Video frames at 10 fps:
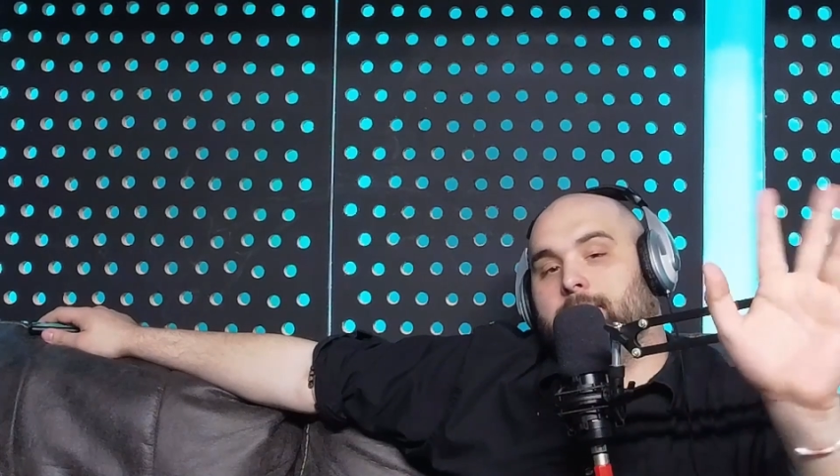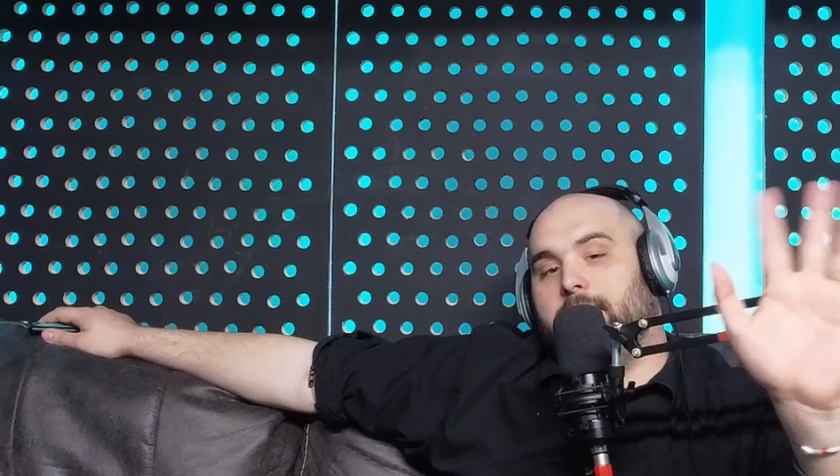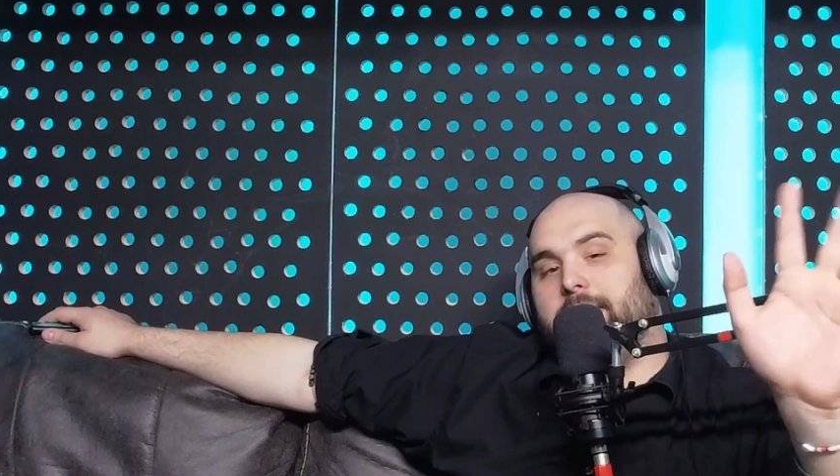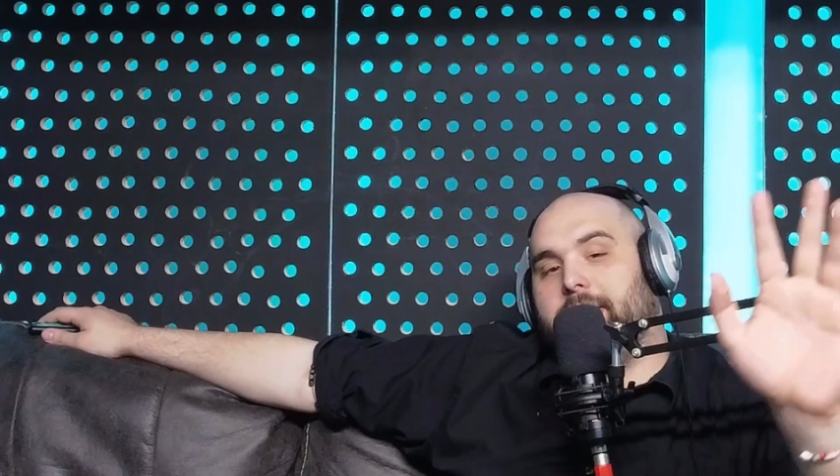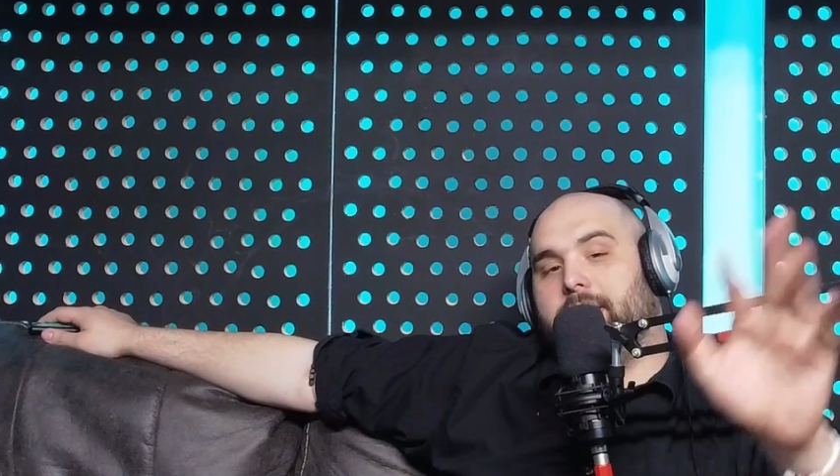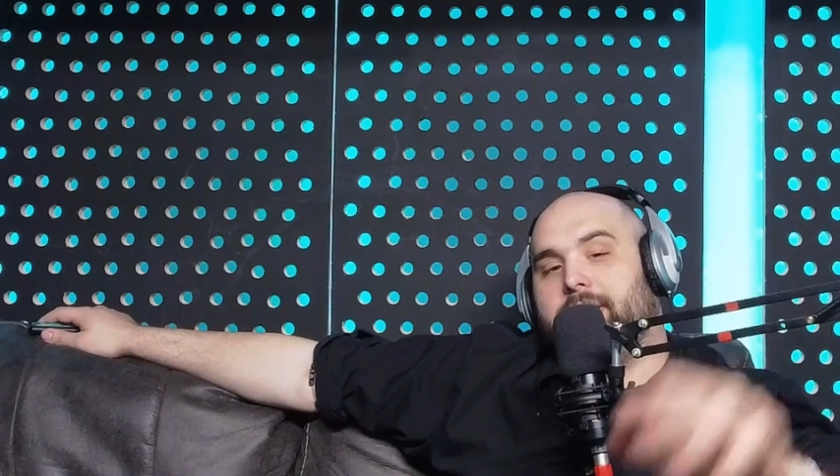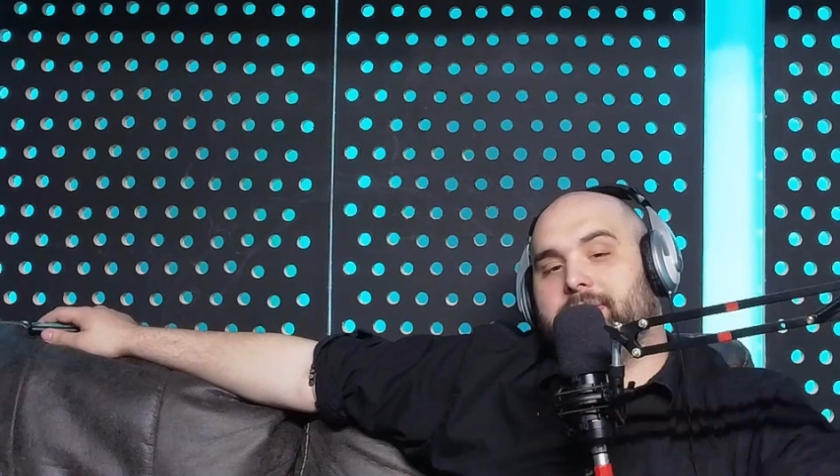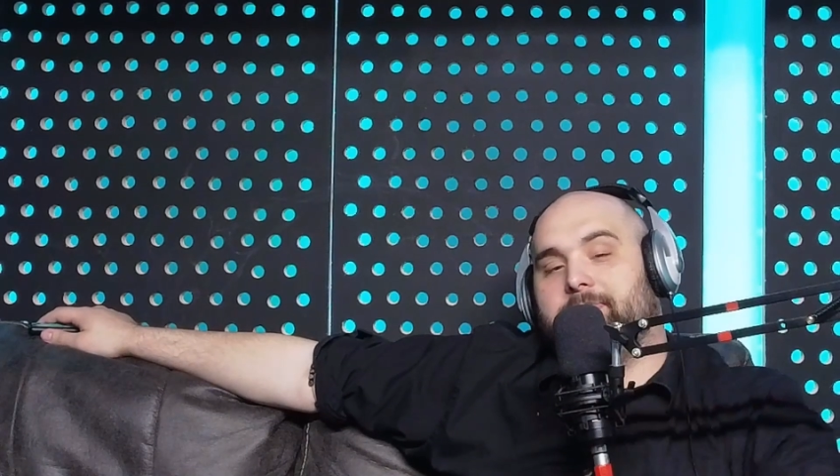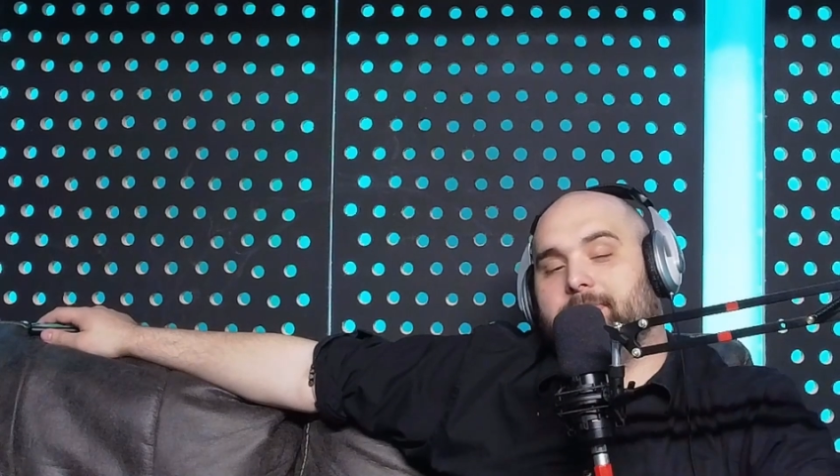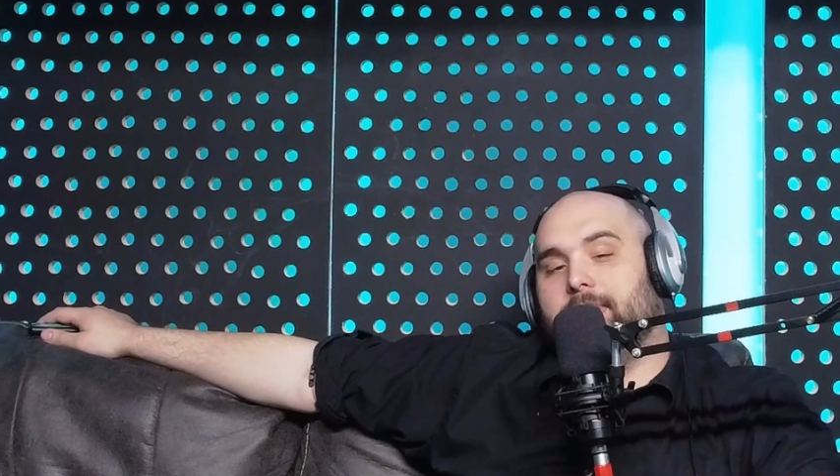Hi,
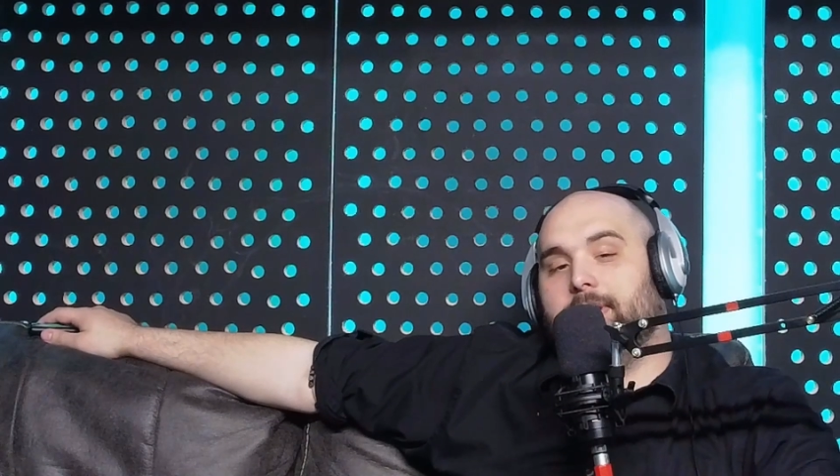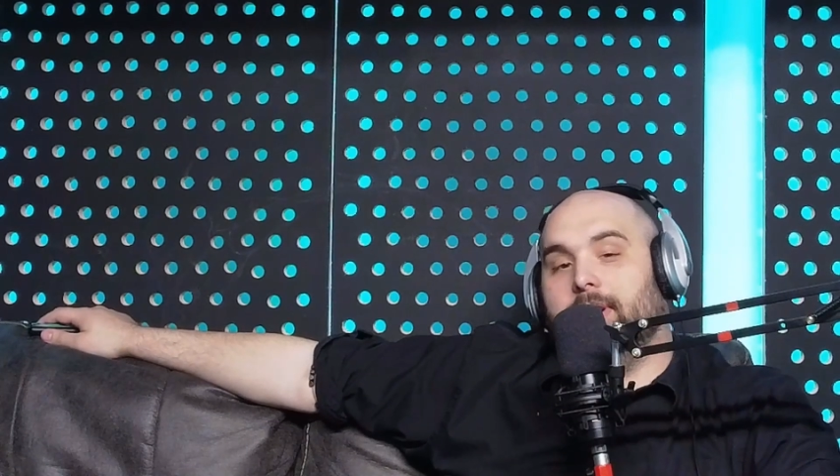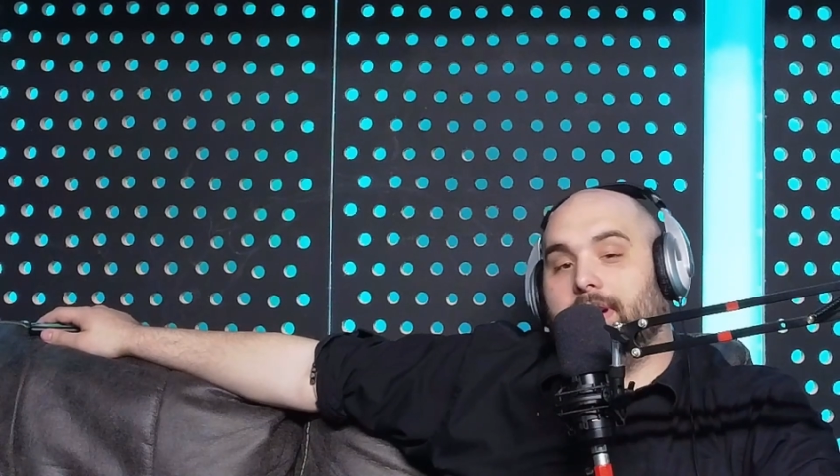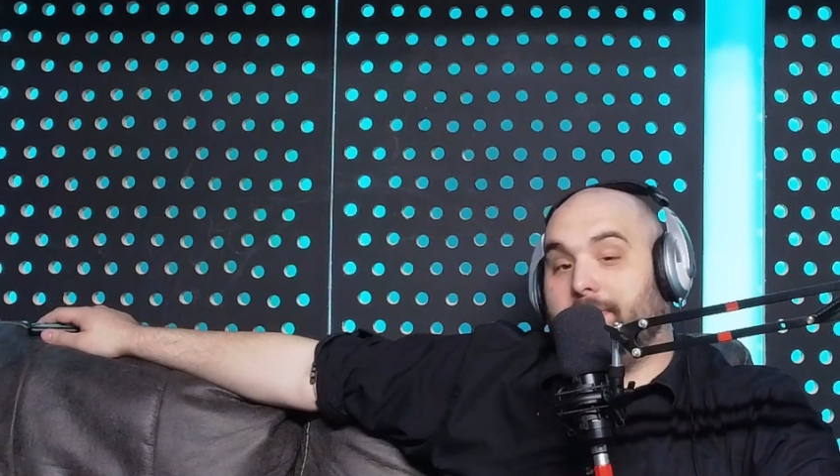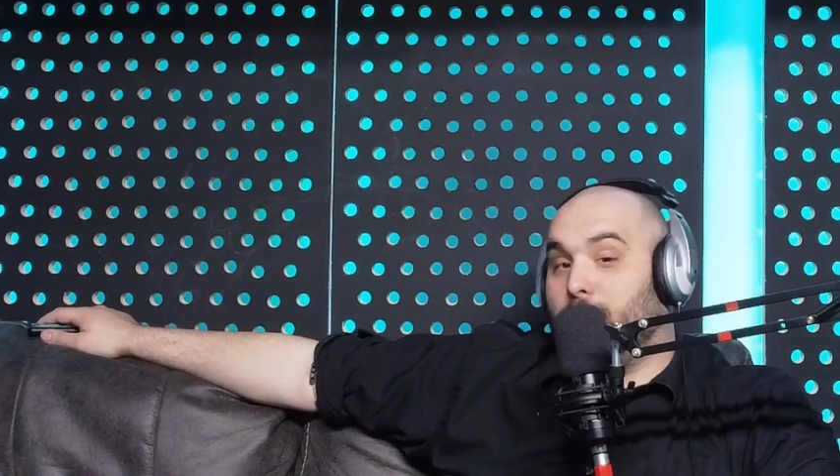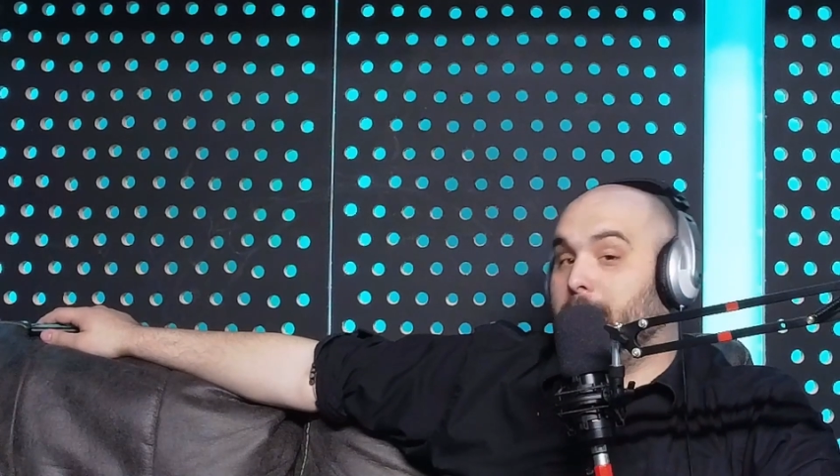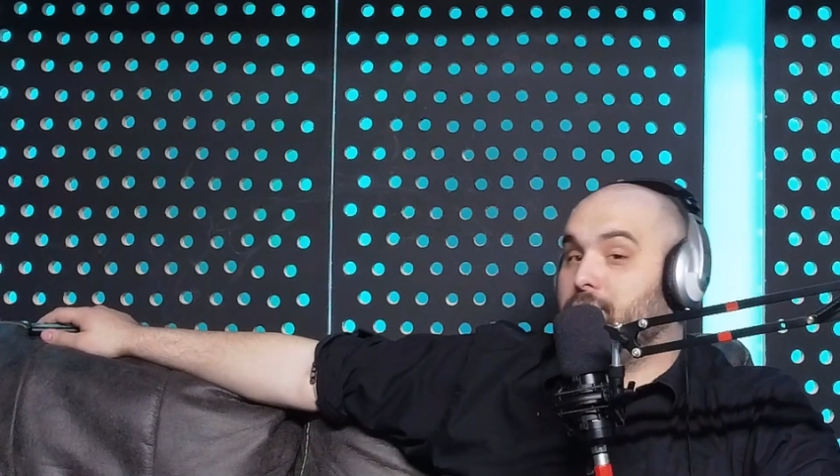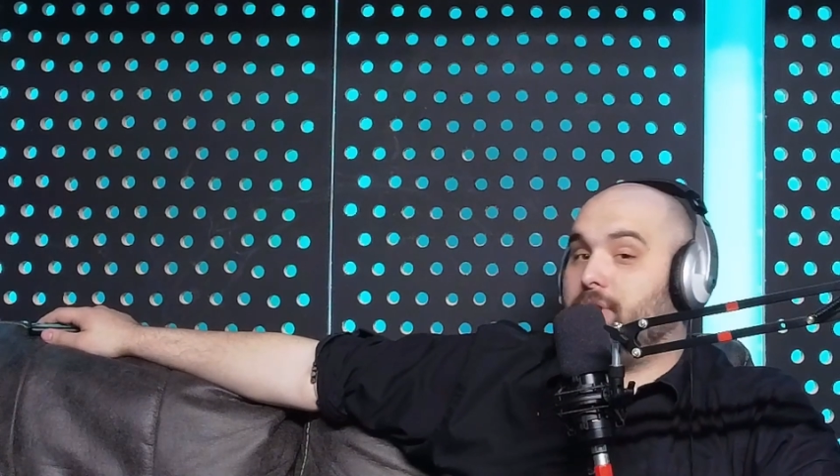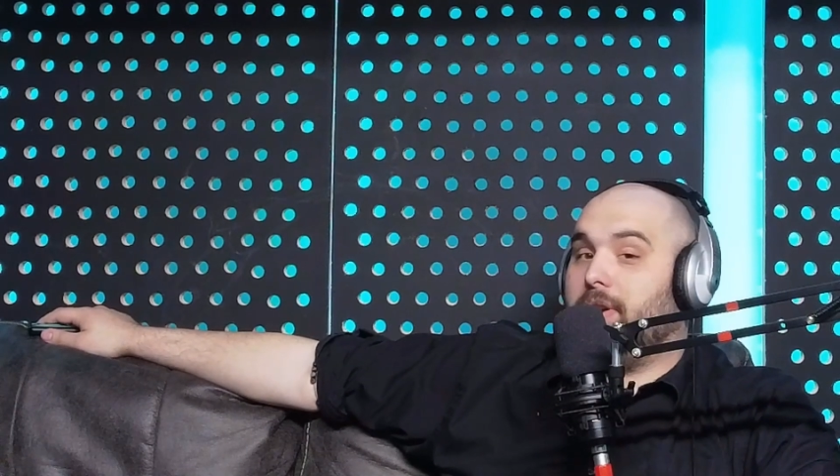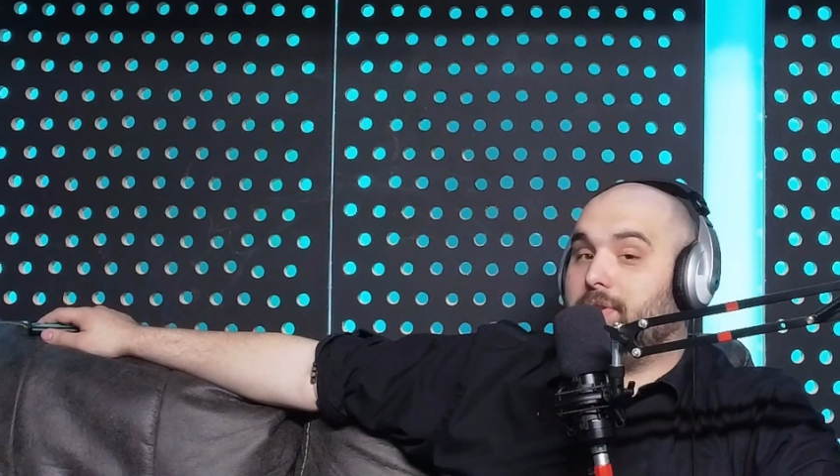guys. Have you been
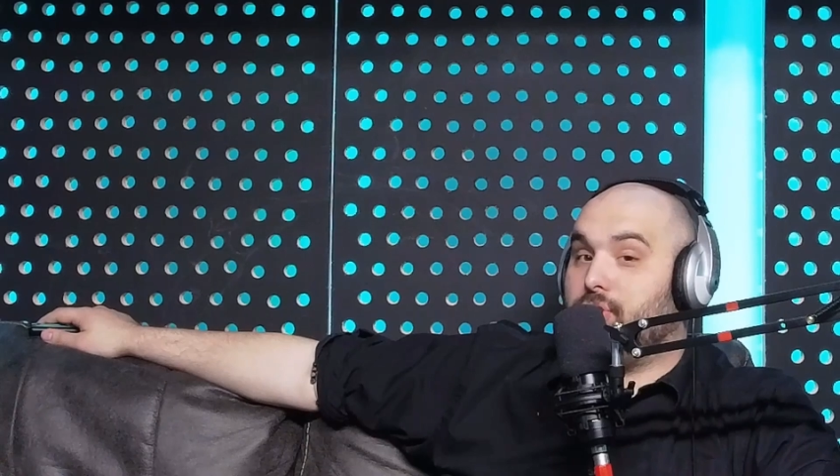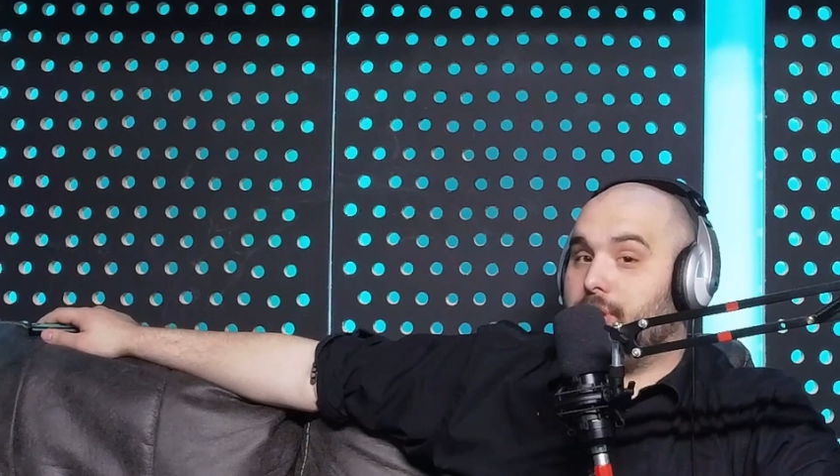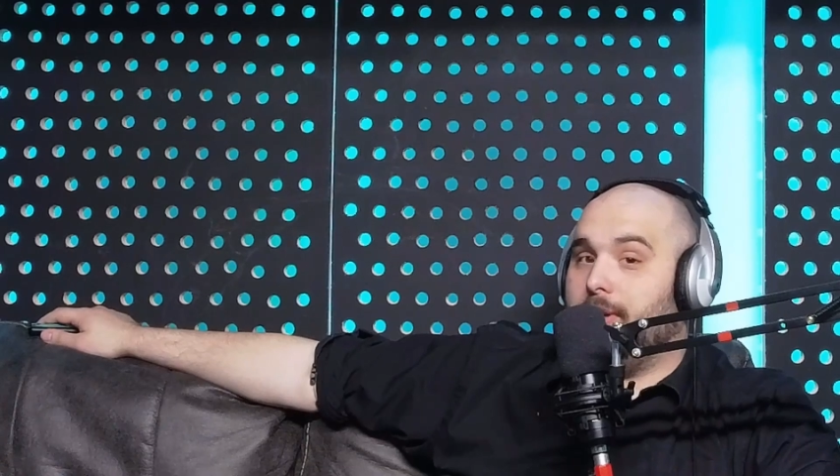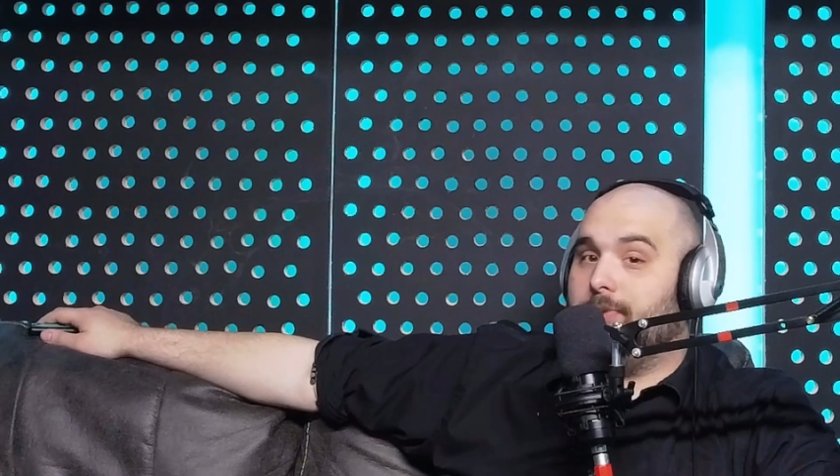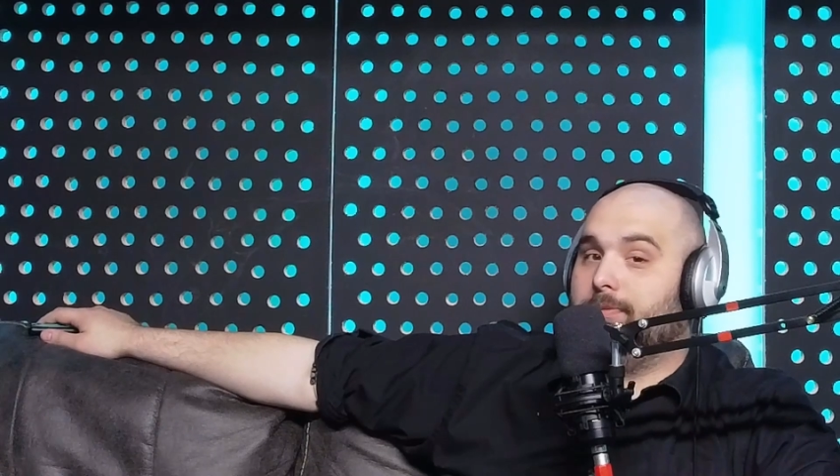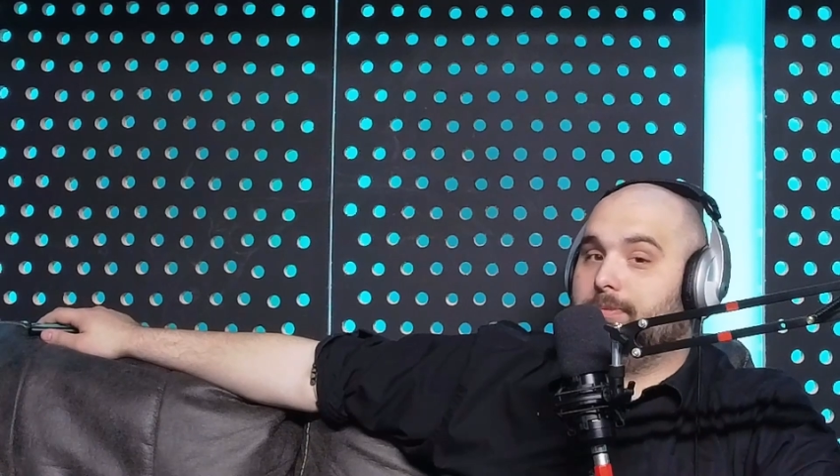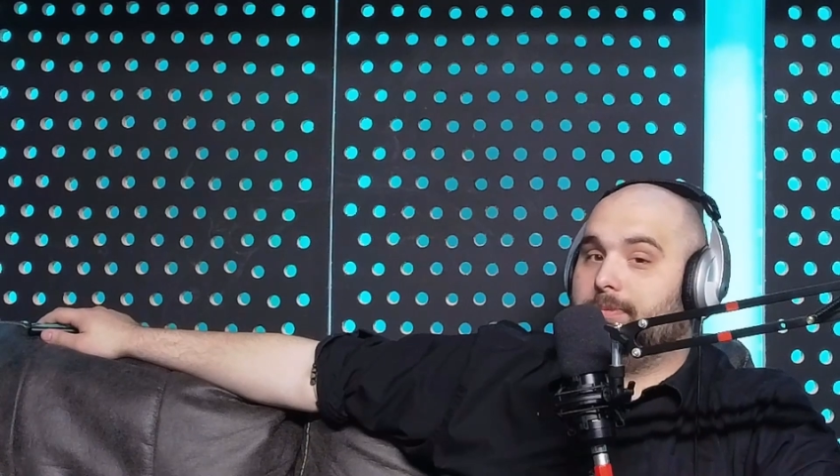sharing the show?